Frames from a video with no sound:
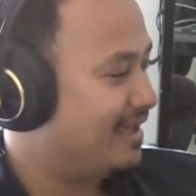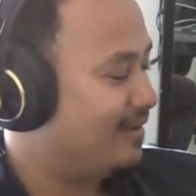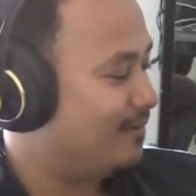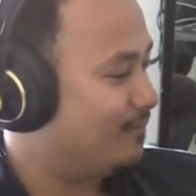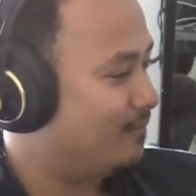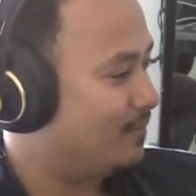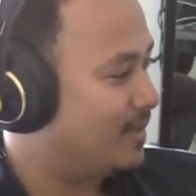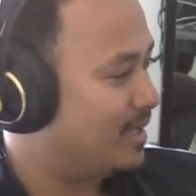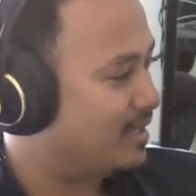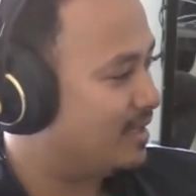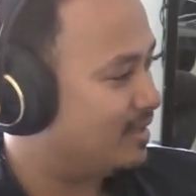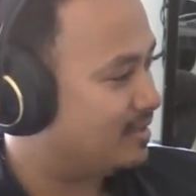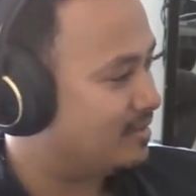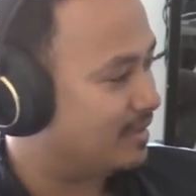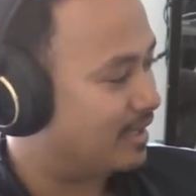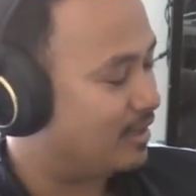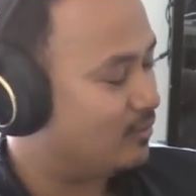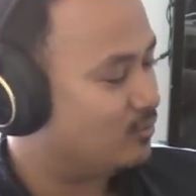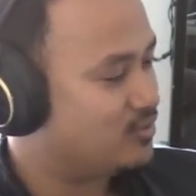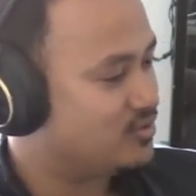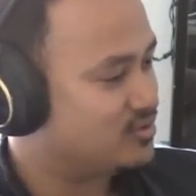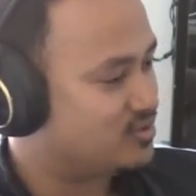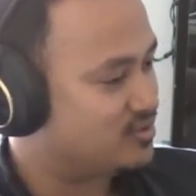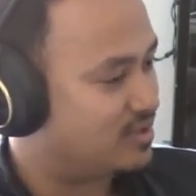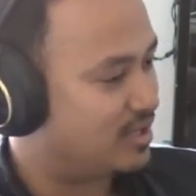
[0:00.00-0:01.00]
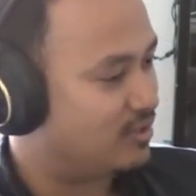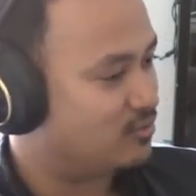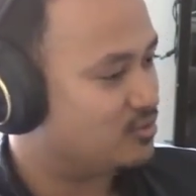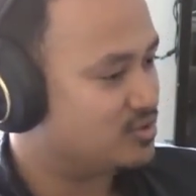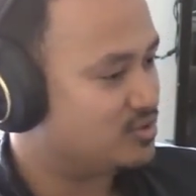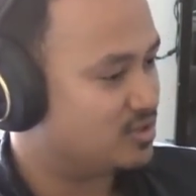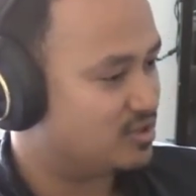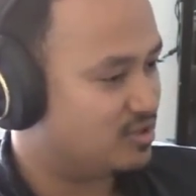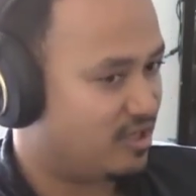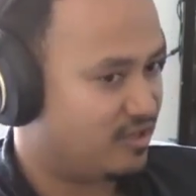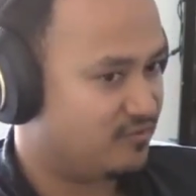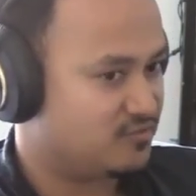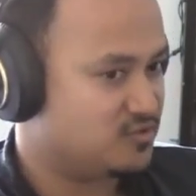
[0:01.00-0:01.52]
man, that was, that was
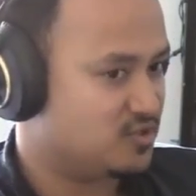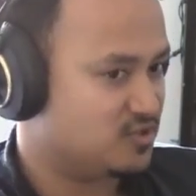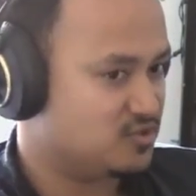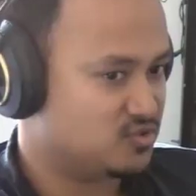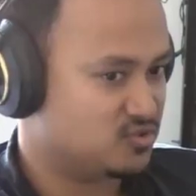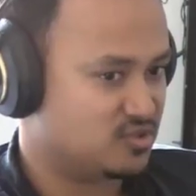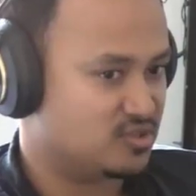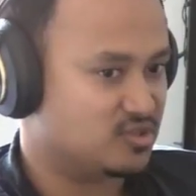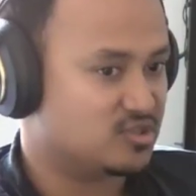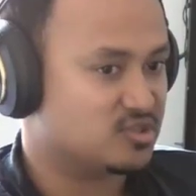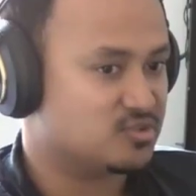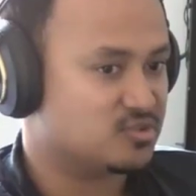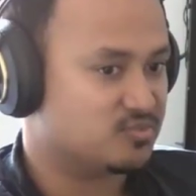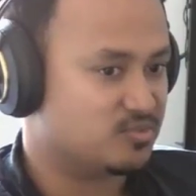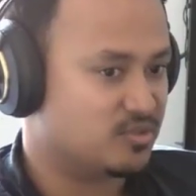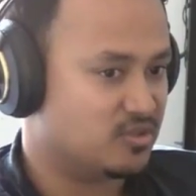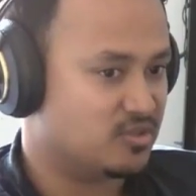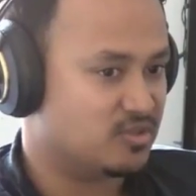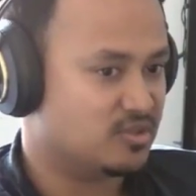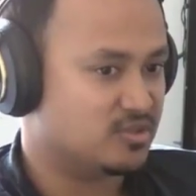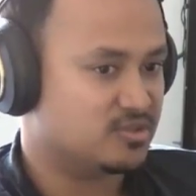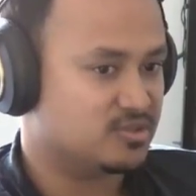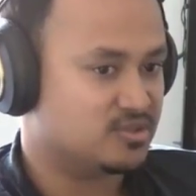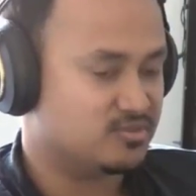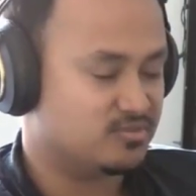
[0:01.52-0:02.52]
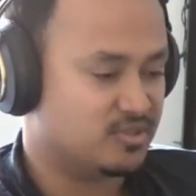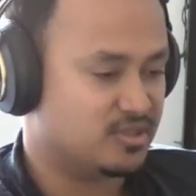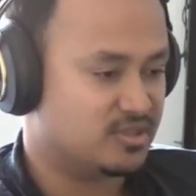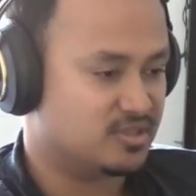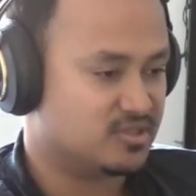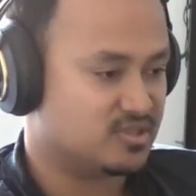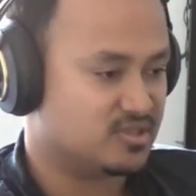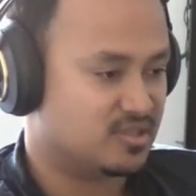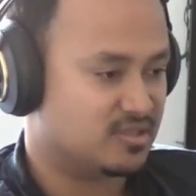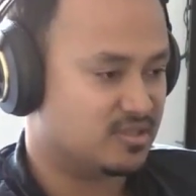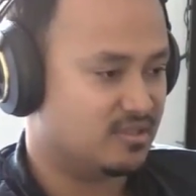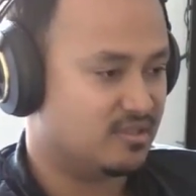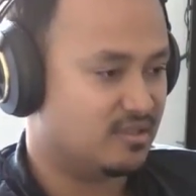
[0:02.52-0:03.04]
a life changing experience
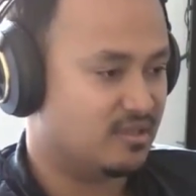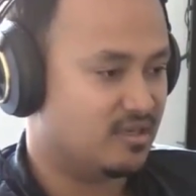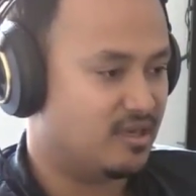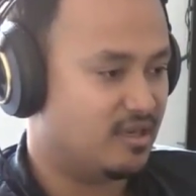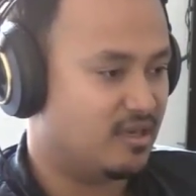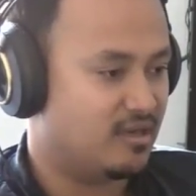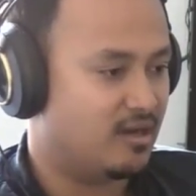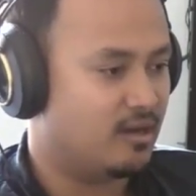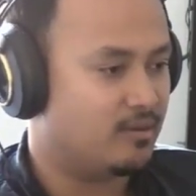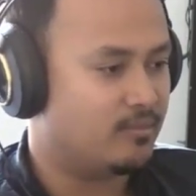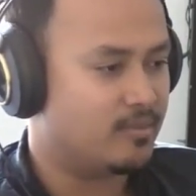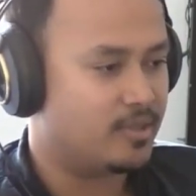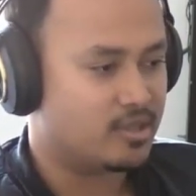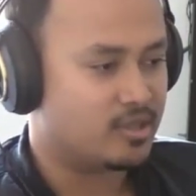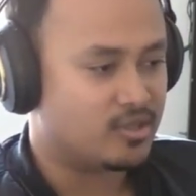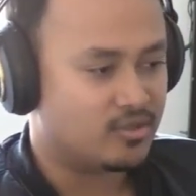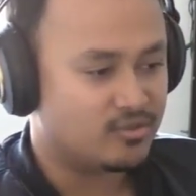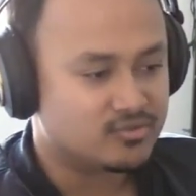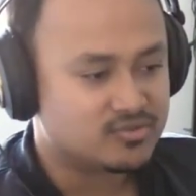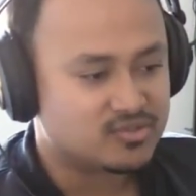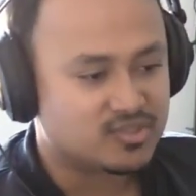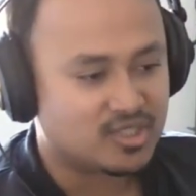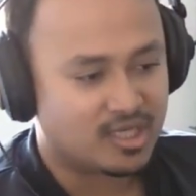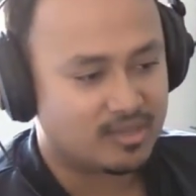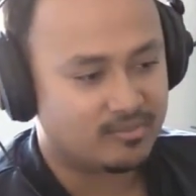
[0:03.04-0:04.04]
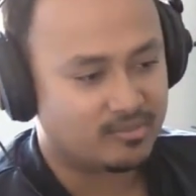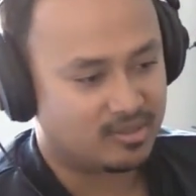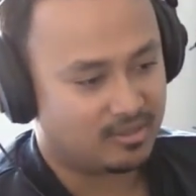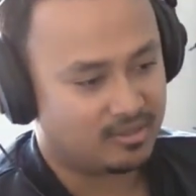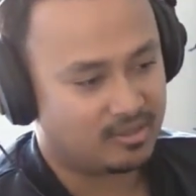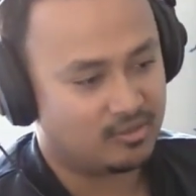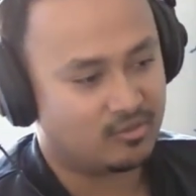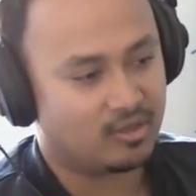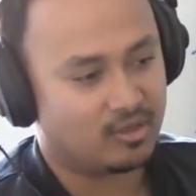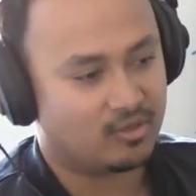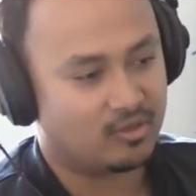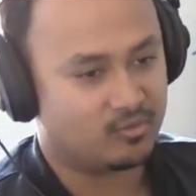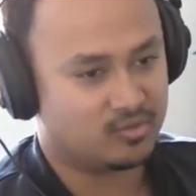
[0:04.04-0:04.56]
because uh, on my own time
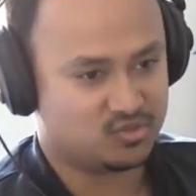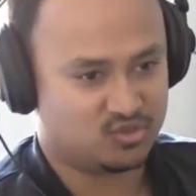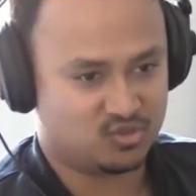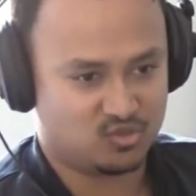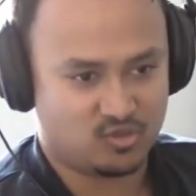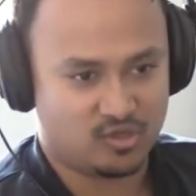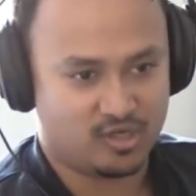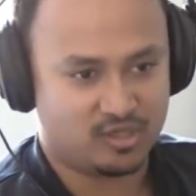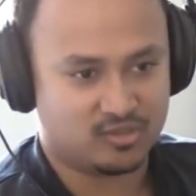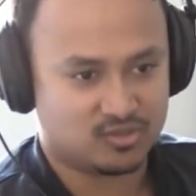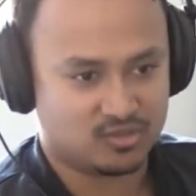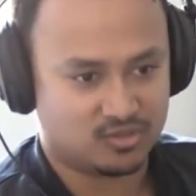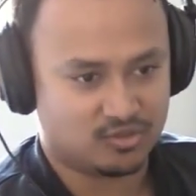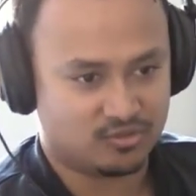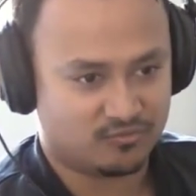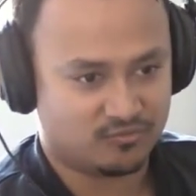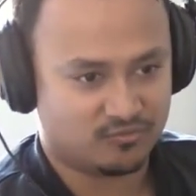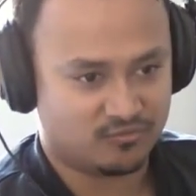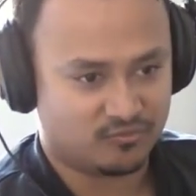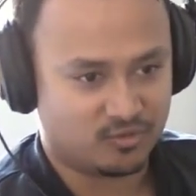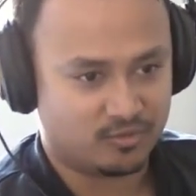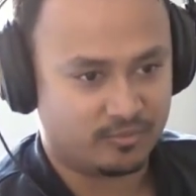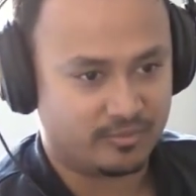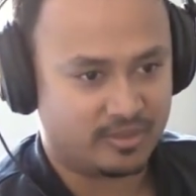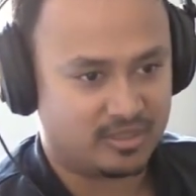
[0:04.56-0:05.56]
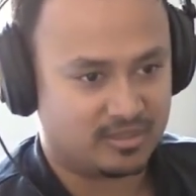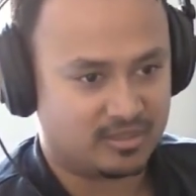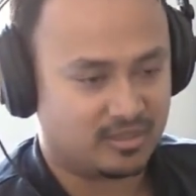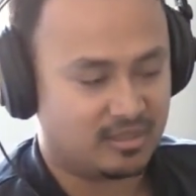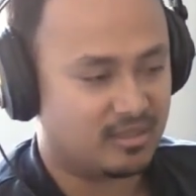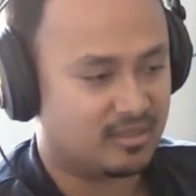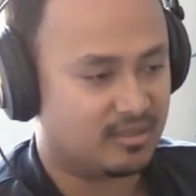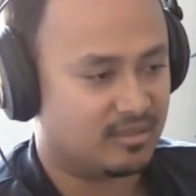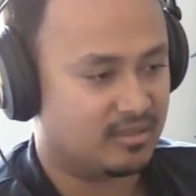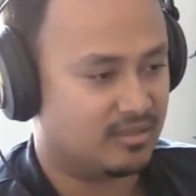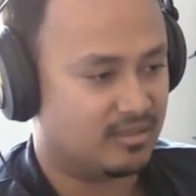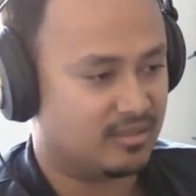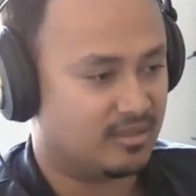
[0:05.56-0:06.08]
here, I was trying to learn
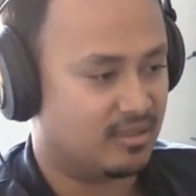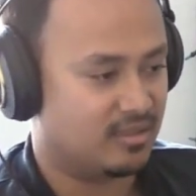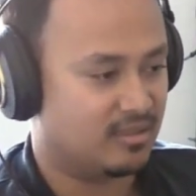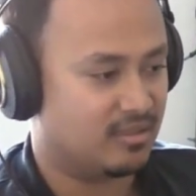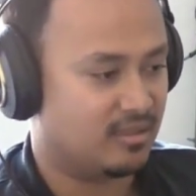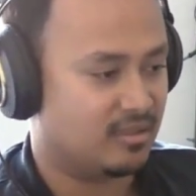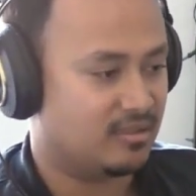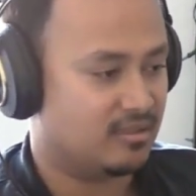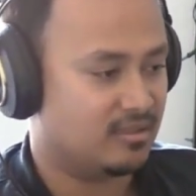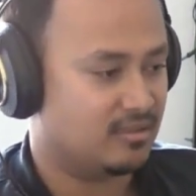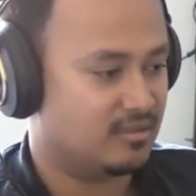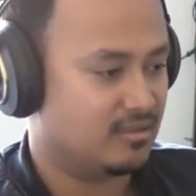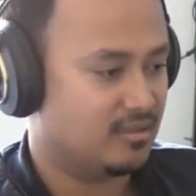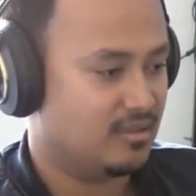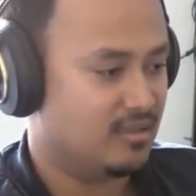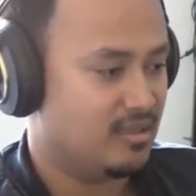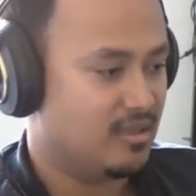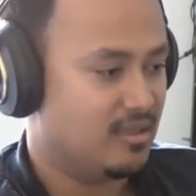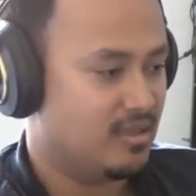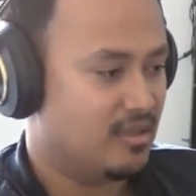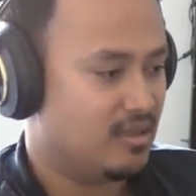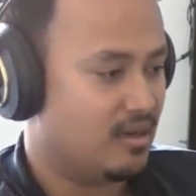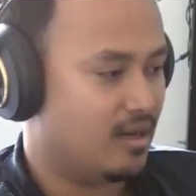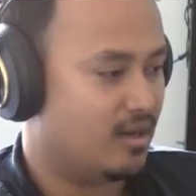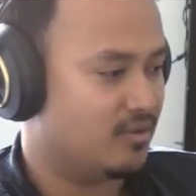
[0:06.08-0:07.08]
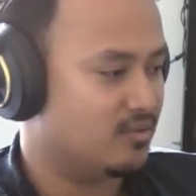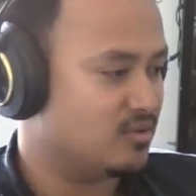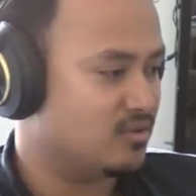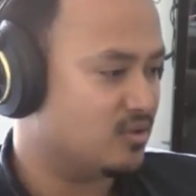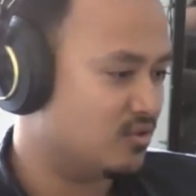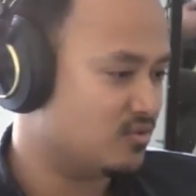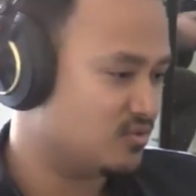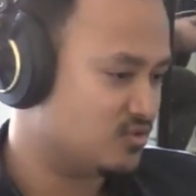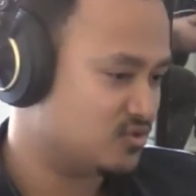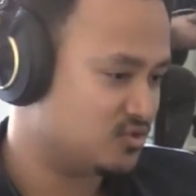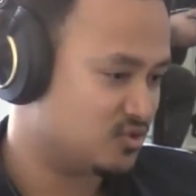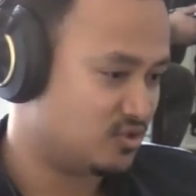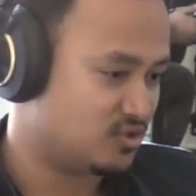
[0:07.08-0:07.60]
filmmaking and on the
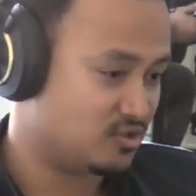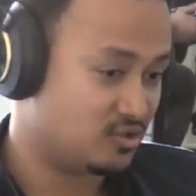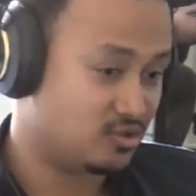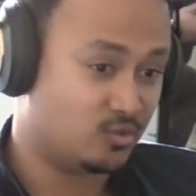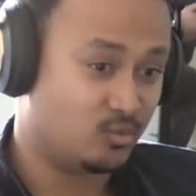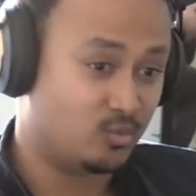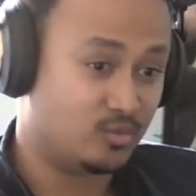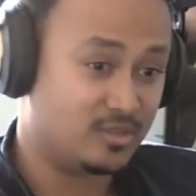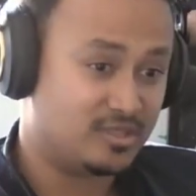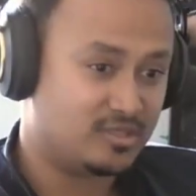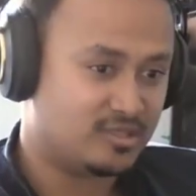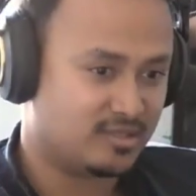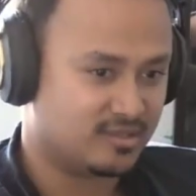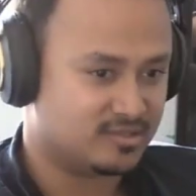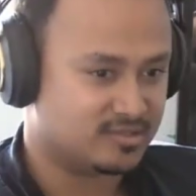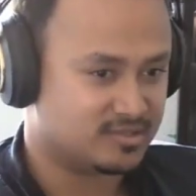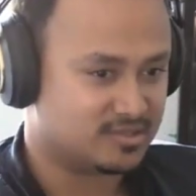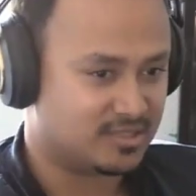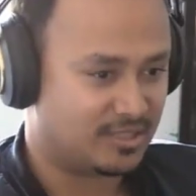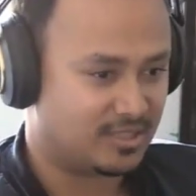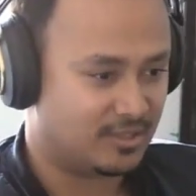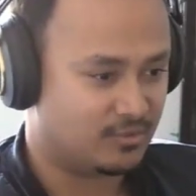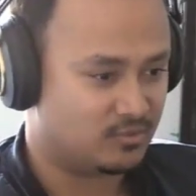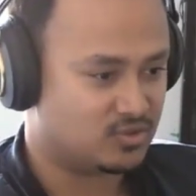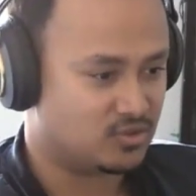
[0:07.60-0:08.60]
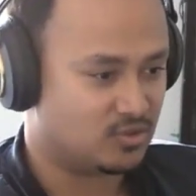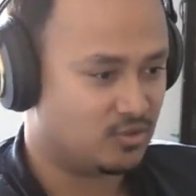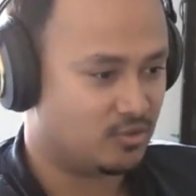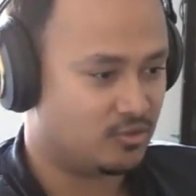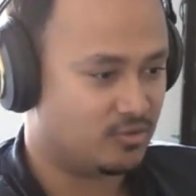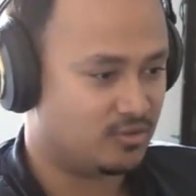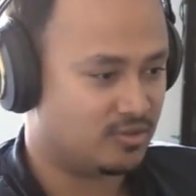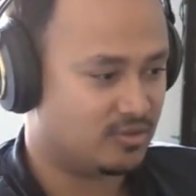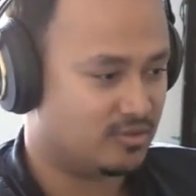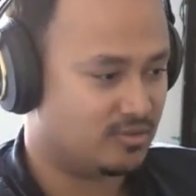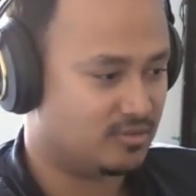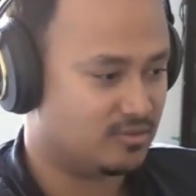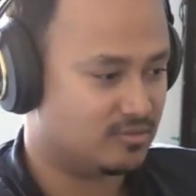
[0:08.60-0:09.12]
other side, on the weekends, I was
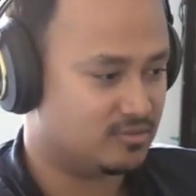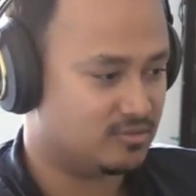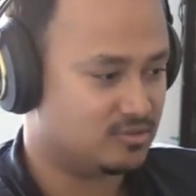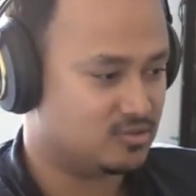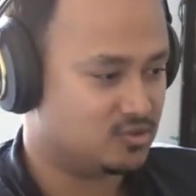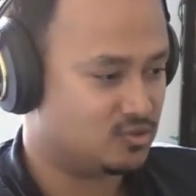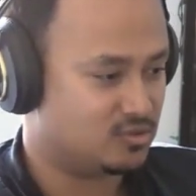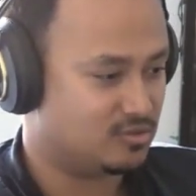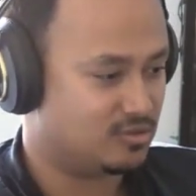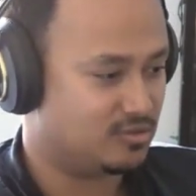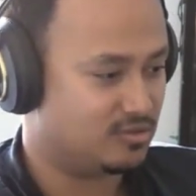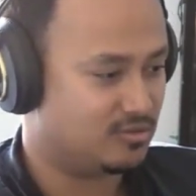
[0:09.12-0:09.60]
learning ch-